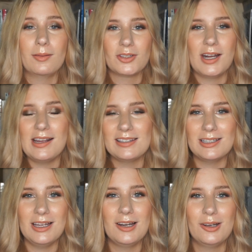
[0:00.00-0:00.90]
So that is
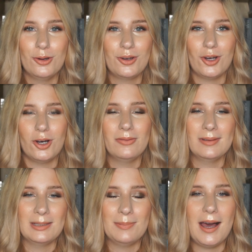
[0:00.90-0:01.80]
the look of
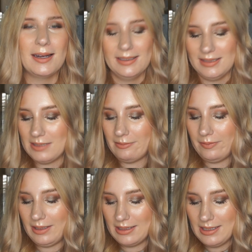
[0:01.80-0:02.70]
the palette and
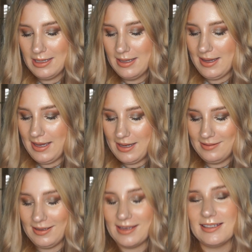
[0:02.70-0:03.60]
everything.
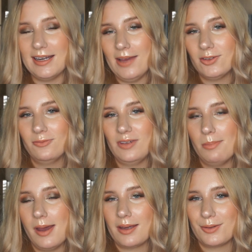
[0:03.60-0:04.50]
And like I said, I have some
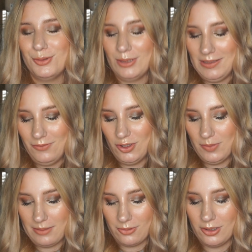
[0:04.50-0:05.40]
feedback to give you,
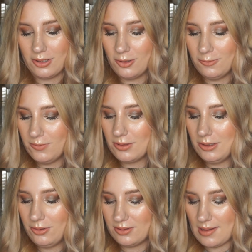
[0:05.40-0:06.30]
but I'm gonna go through the
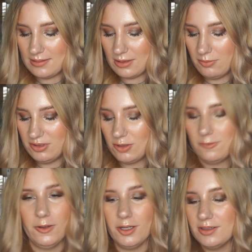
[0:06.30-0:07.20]
looks as I always do
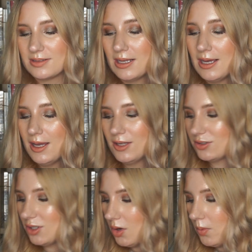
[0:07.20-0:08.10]
first.
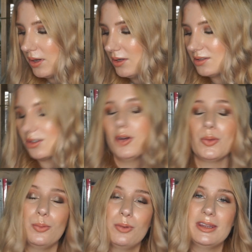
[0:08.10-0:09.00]
So we're gonna
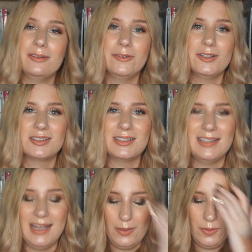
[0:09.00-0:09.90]
start with the first
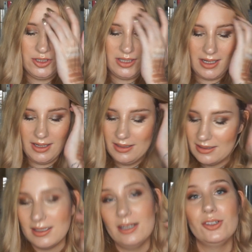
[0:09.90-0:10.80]
day, which I
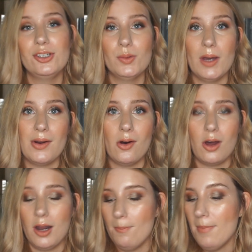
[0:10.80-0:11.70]
decided to do an
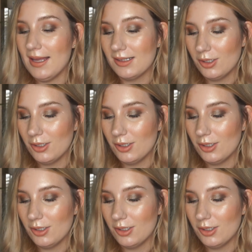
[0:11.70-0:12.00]
all matte